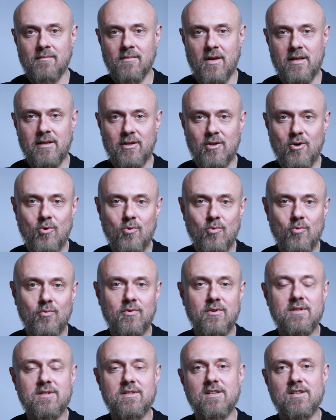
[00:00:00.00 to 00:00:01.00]
Hello,
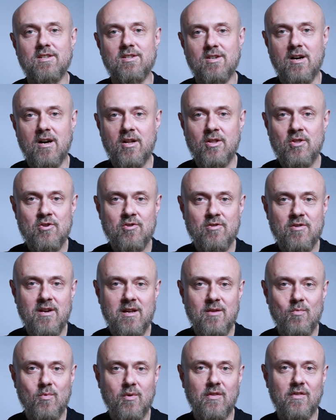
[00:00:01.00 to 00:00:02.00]
this is
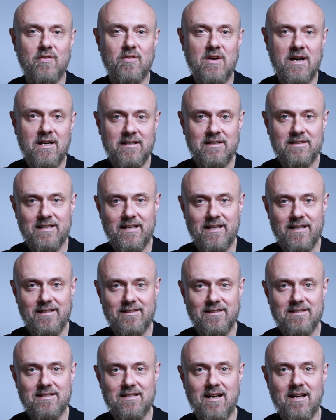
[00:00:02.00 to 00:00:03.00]
Andre with Tongue
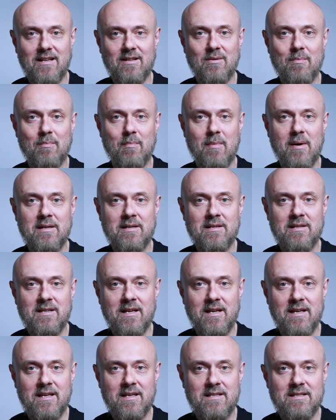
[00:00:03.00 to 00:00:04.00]
Tales on
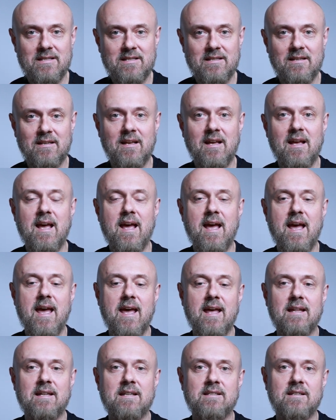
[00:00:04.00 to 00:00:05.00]
Mondays,
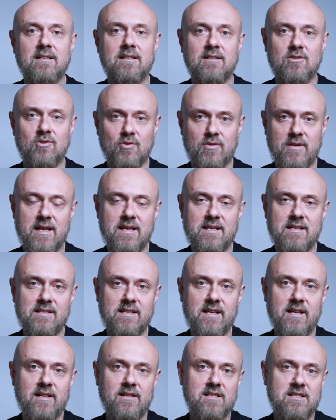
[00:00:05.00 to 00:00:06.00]
and
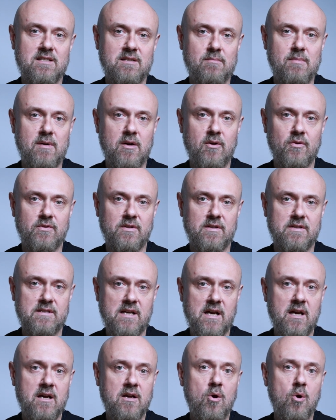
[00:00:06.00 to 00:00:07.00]
today's tale is about the
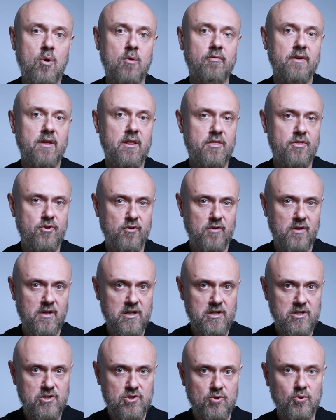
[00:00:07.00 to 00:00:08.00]
tongue of a 30
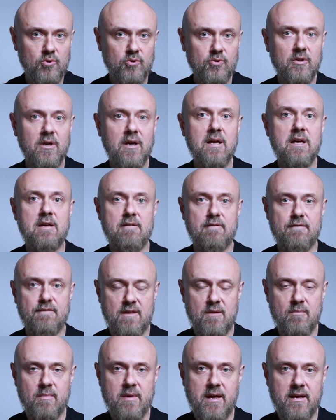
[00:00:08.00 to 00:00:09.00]
years old
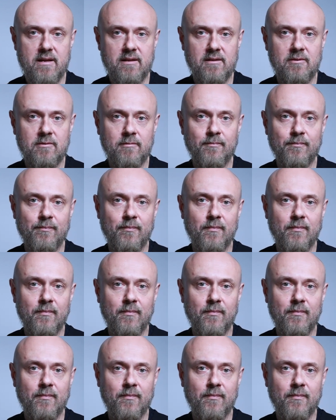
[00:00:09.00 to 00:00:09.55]
female